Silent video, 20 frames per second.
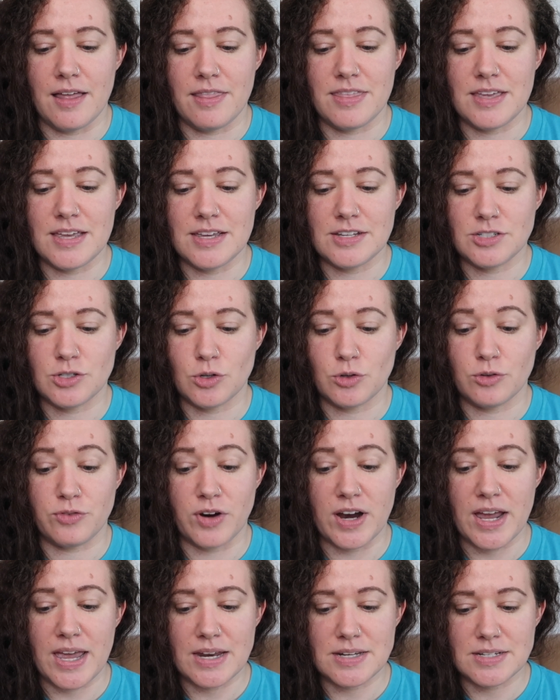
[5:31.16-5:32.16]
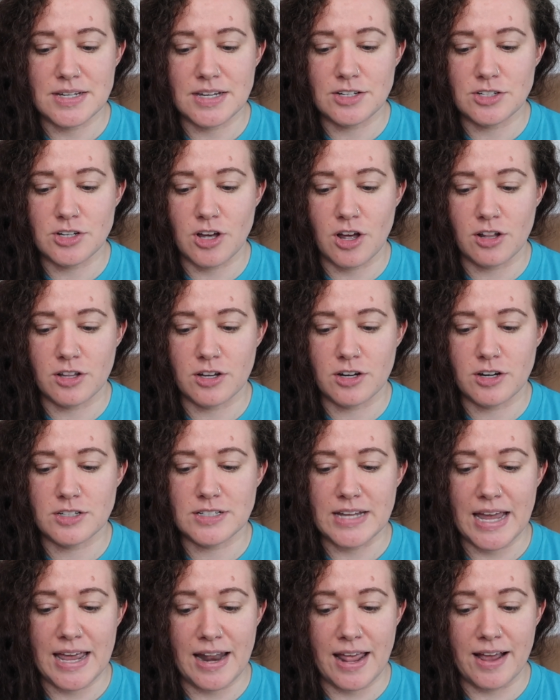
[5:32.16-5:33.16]
These sold for
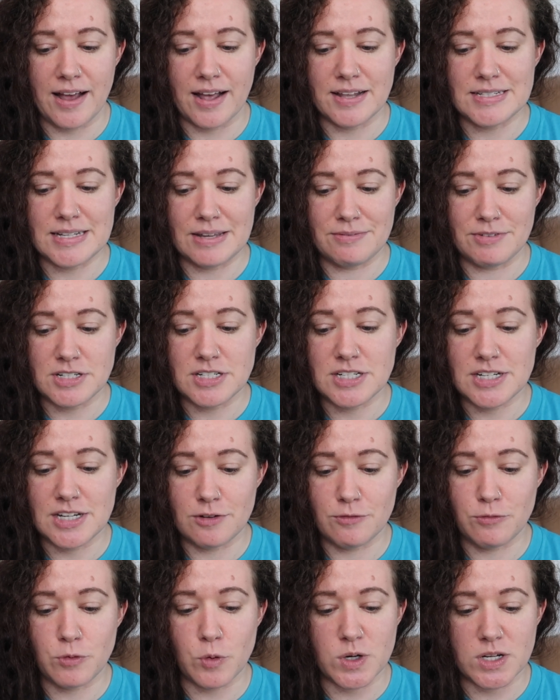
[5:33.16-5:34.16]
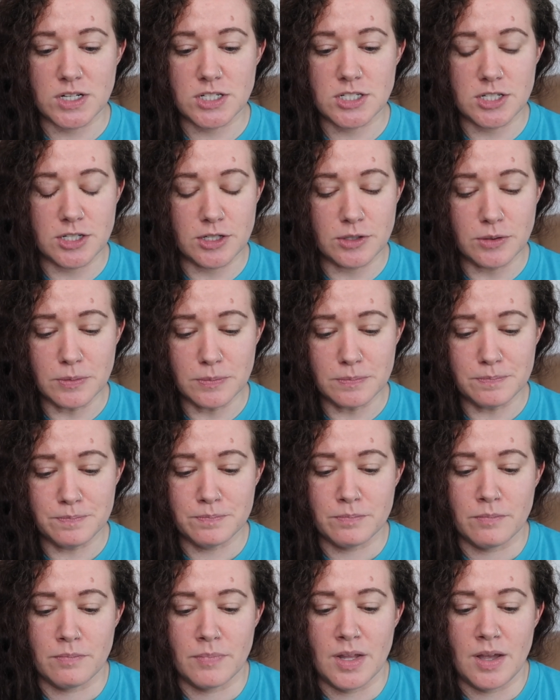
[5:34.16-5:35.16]
$18 and I got $17.42.
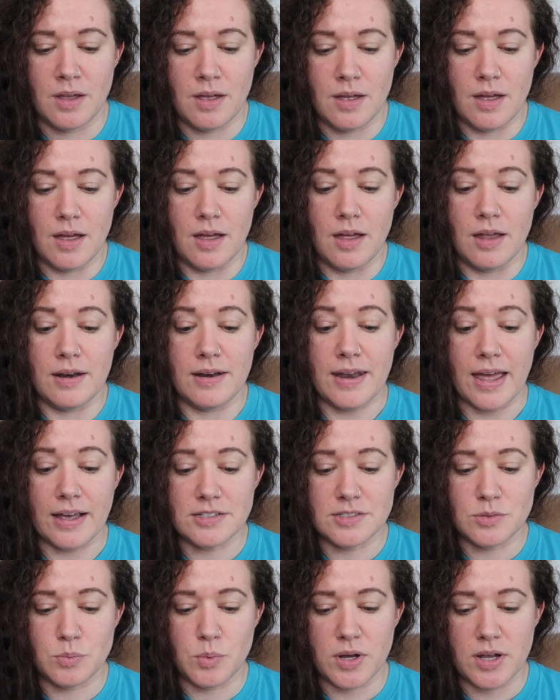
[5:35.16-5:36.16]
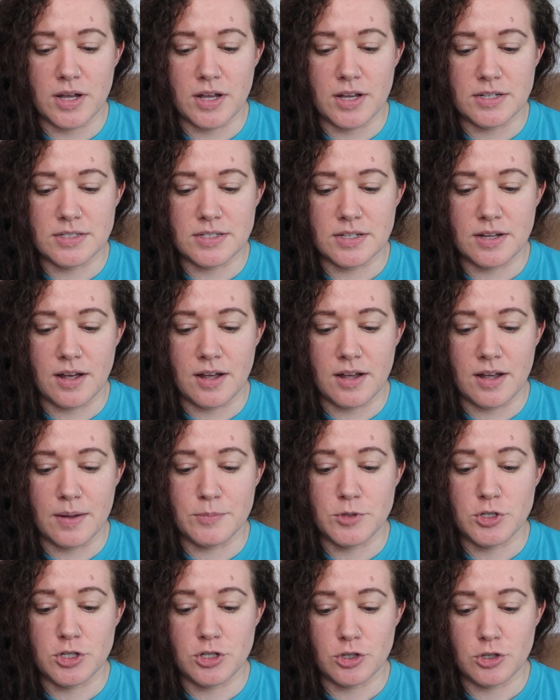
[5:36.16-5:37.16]
Next was
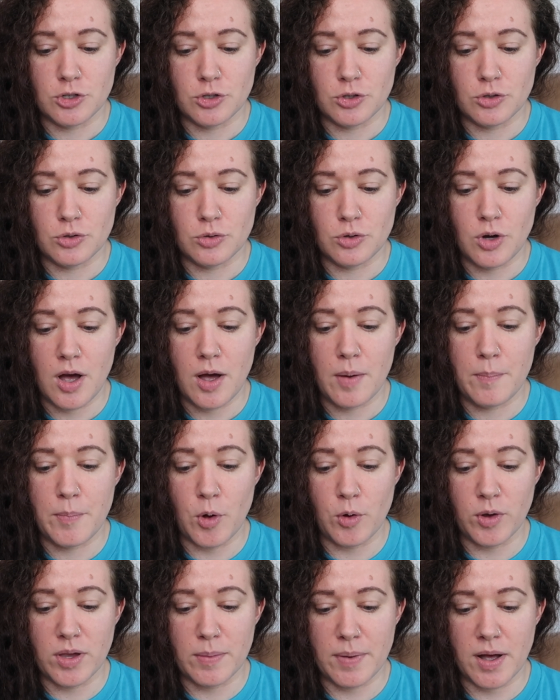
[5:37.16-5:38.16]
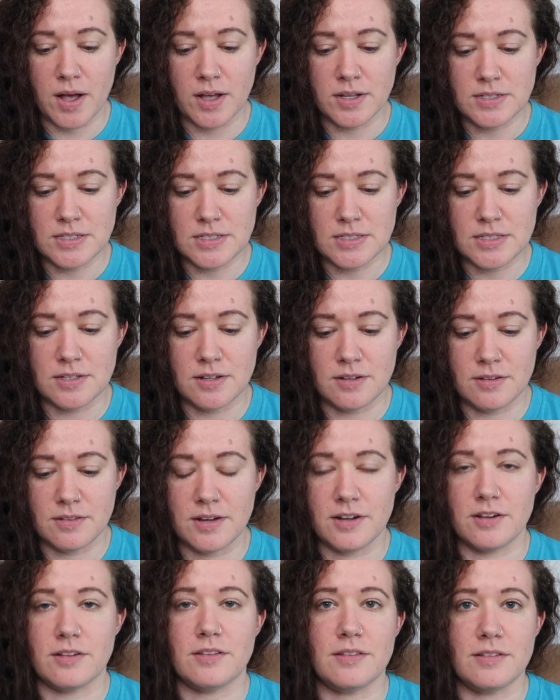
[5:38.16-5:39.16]
2 Pokemons.
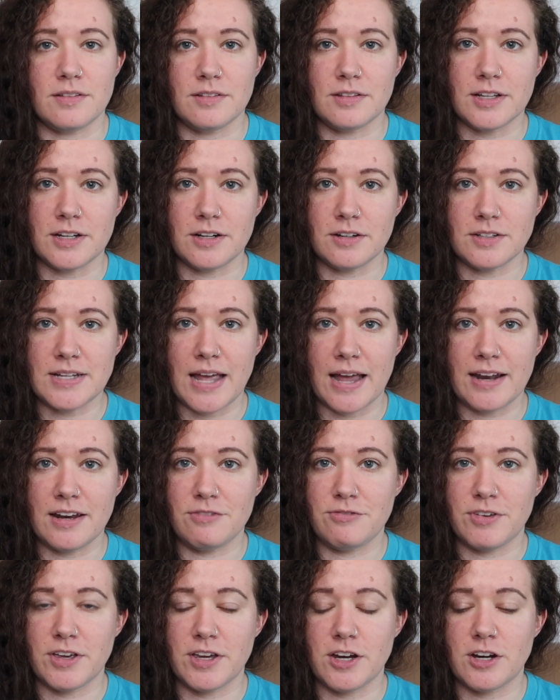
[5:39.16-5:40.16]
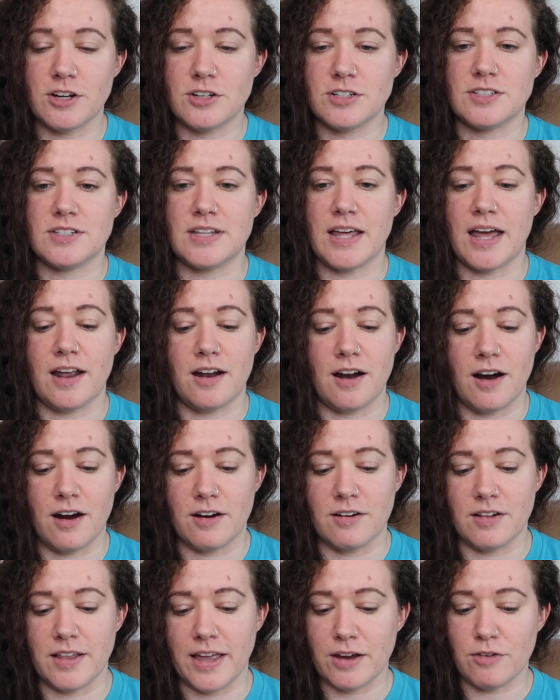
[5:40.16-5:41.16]
They're little tiny figures that
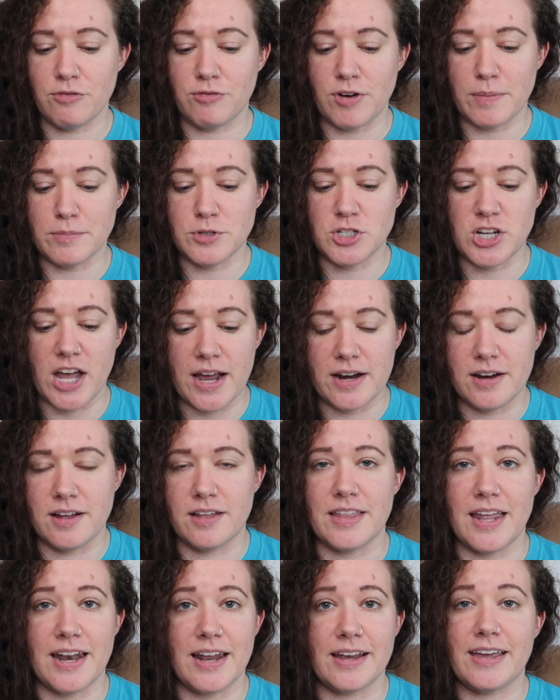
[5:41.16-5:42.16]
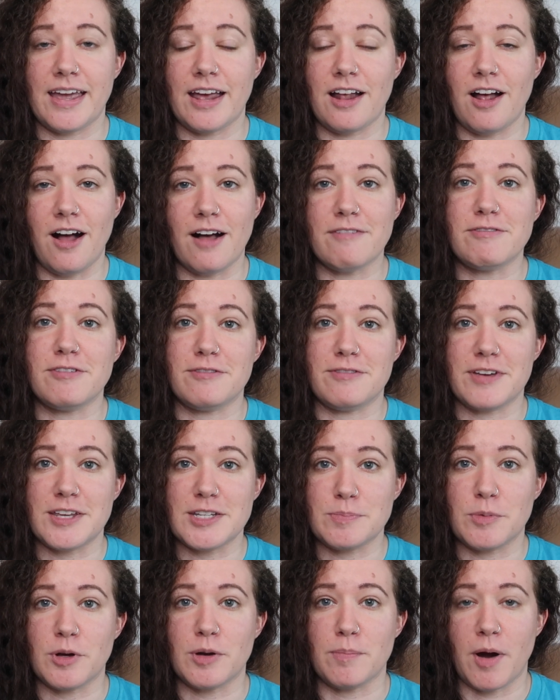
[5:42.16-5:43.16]
are like from China that I get off of
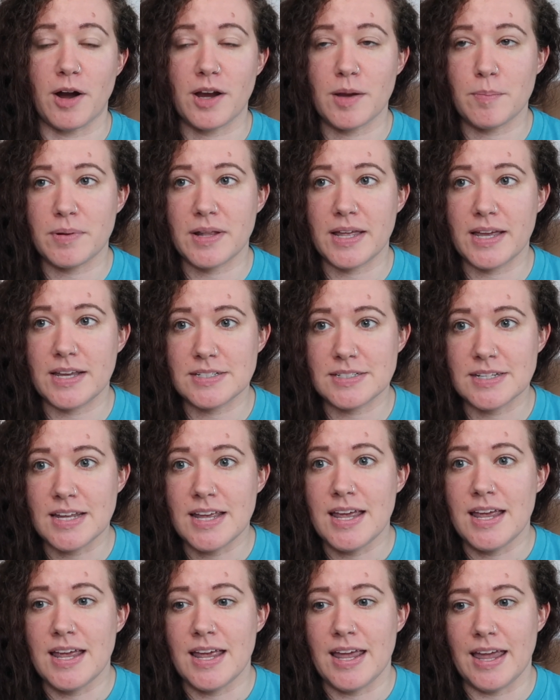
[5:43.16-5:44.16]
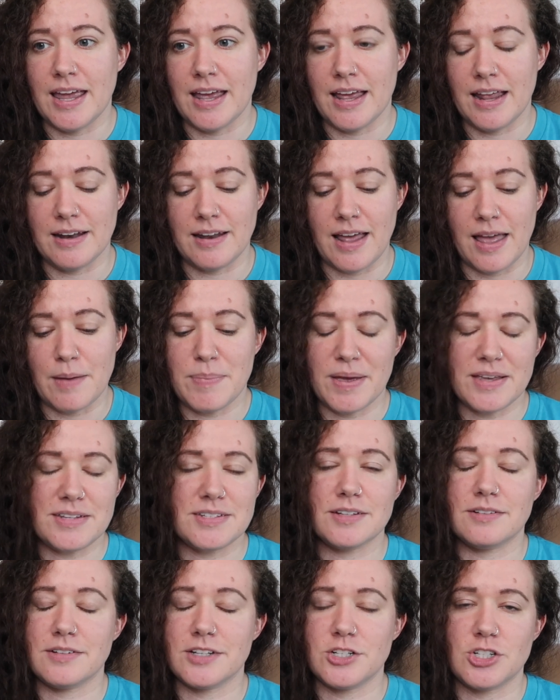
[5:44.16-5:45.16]
Facebook Marketplace, and I
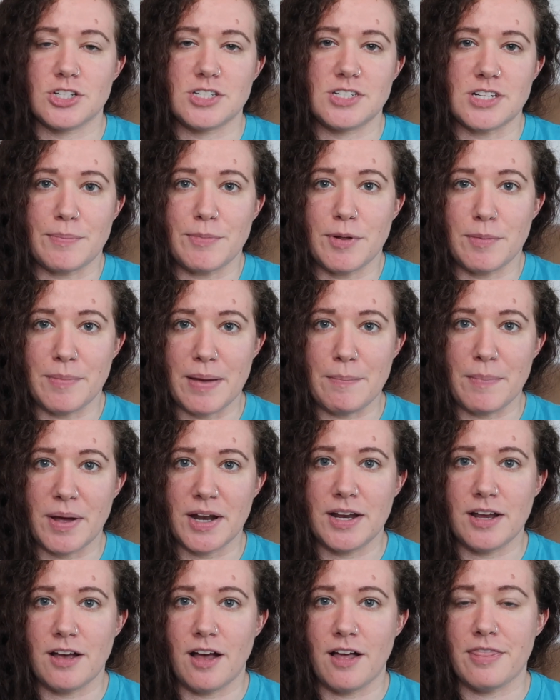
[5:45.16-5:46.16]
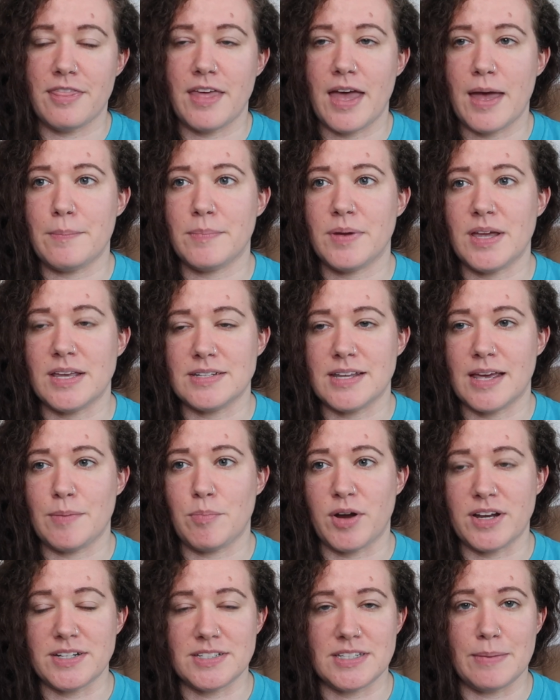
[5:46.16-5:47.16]
basically just double my money on them because I
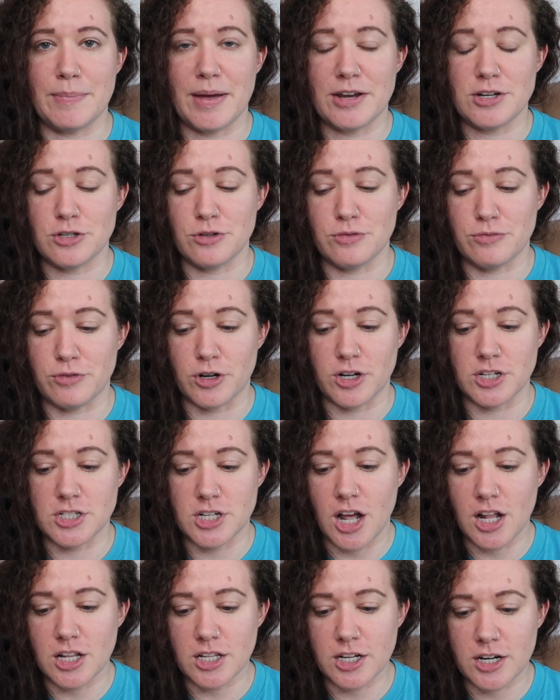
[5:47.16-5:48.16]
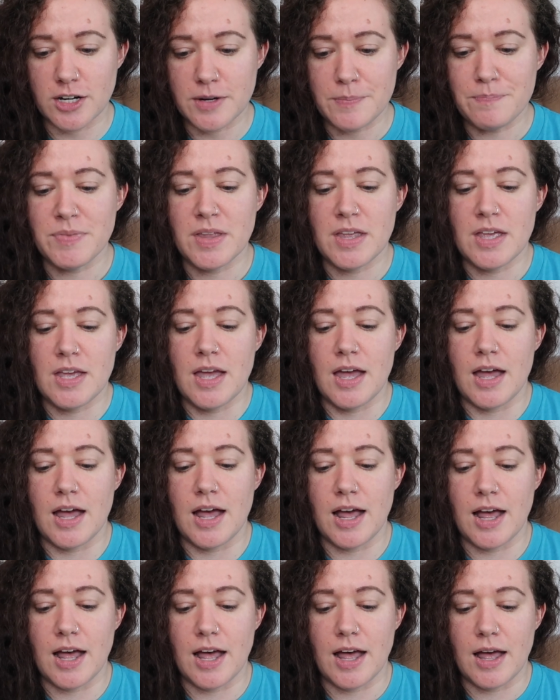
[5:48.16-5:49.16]
priced them at 2 for $1.
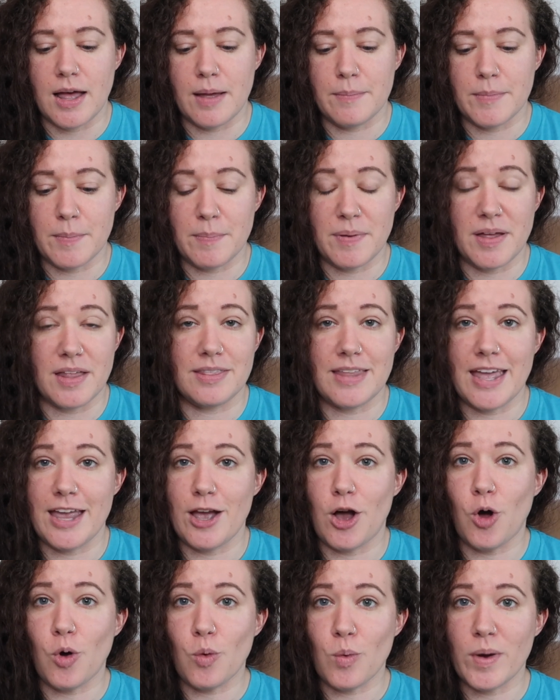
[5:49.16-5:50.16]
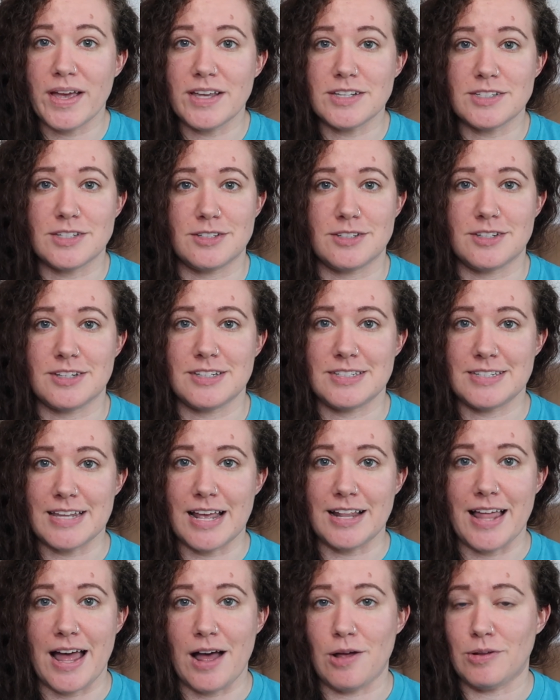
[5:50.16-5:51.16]
But they always
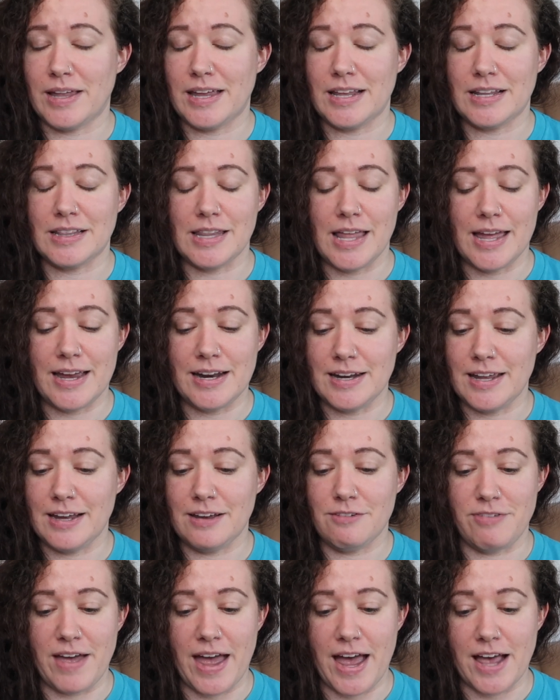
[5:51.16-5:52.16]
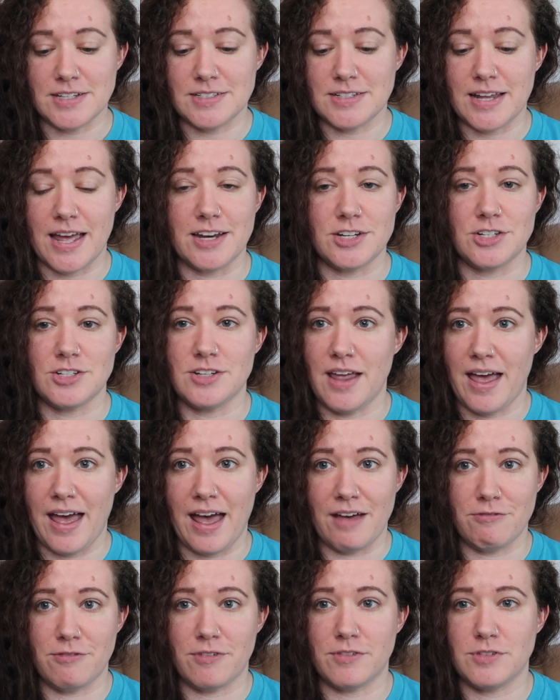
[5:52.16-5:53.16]
sell out like lightning fast. I
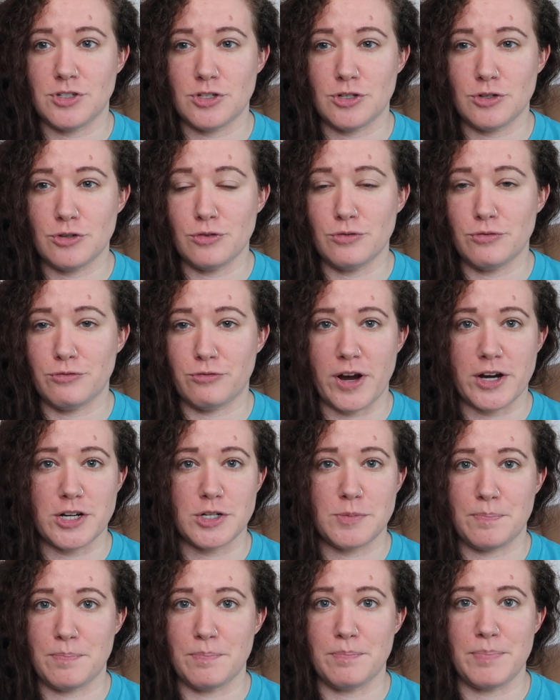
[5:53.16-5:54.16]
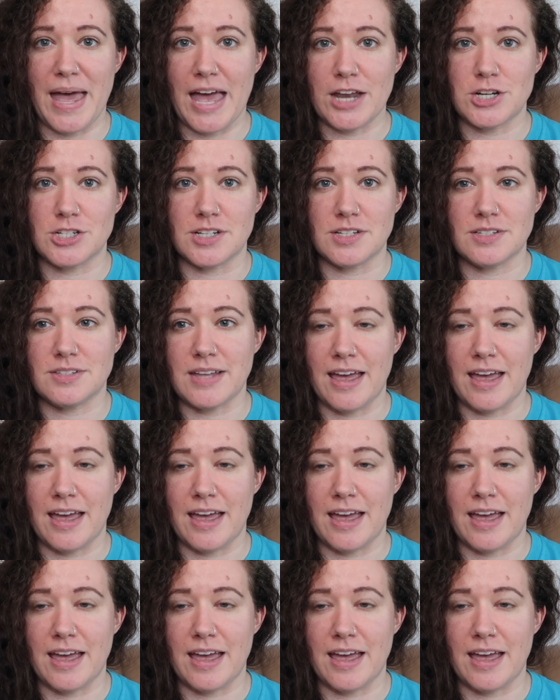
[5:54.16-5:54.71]
have 2 fresh batches.